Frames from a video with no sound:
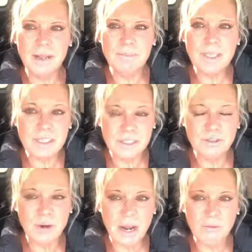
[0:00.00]
yes,
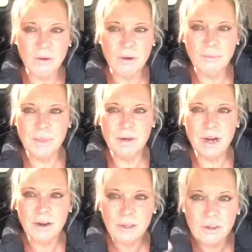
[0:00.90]
that's right, Rob, there
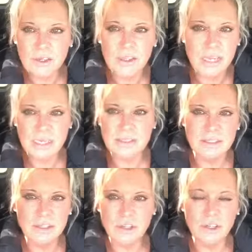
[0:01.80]
are a lot of
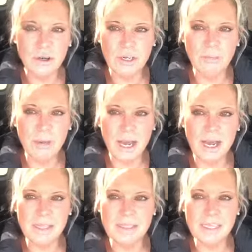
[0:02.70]
things, you know, going on
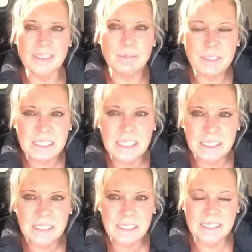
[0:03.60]
behind the scenes, and
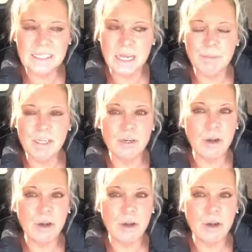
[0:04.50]
particularly at this time of year.